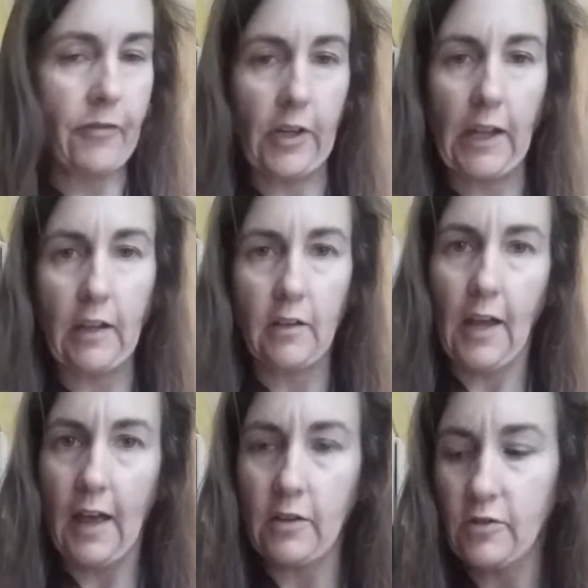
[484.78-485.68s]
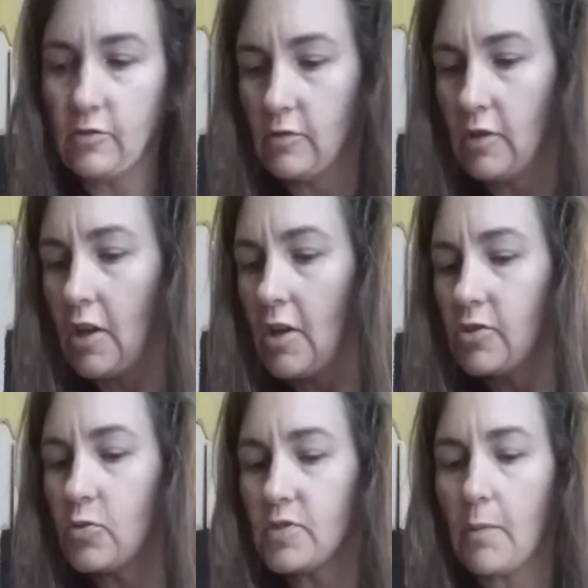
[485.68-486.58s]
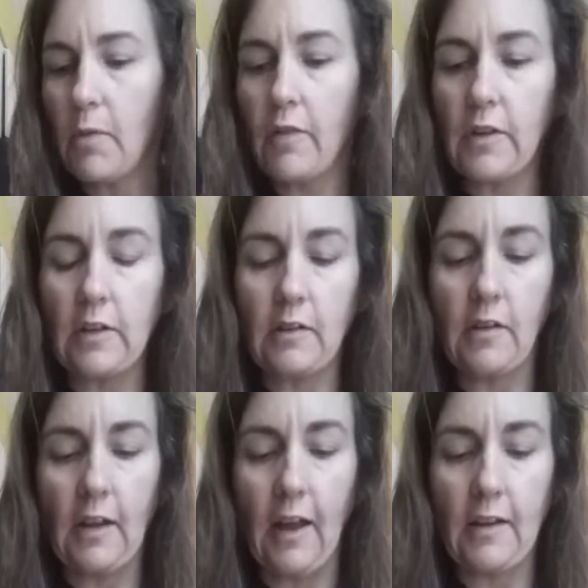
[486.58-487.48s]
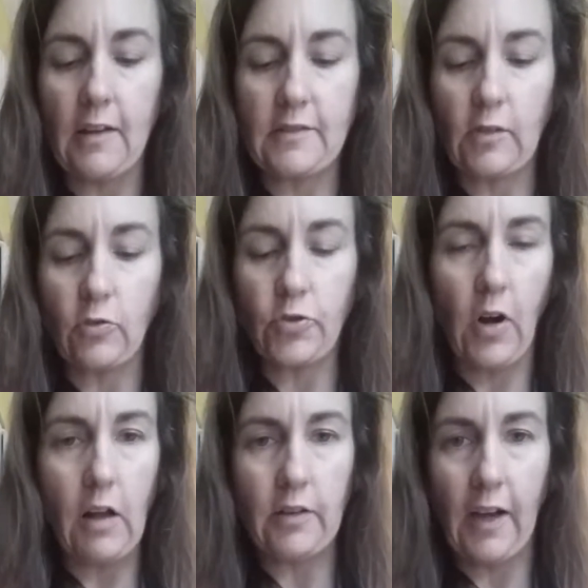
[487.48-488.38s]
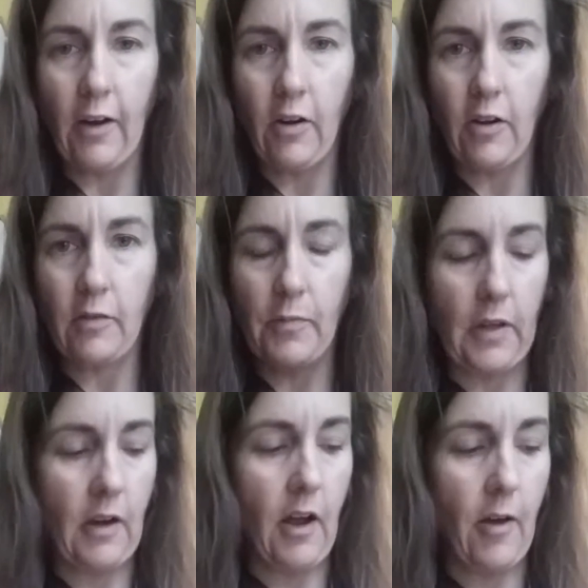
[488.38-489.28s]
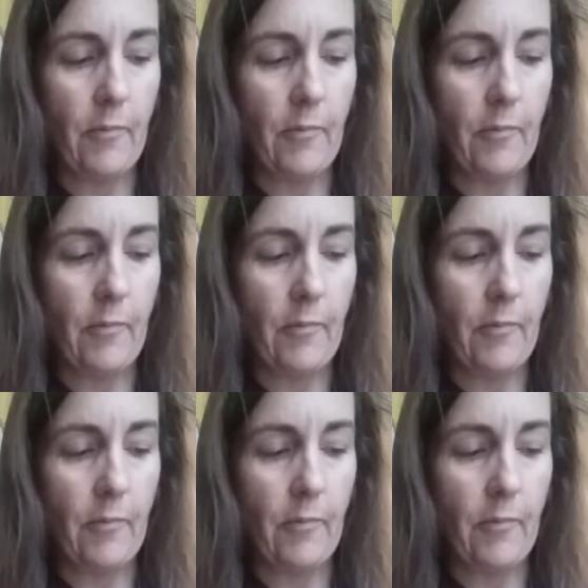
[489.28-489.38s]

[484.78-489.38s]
I forget how to do some of it, and it's a little trial and error, but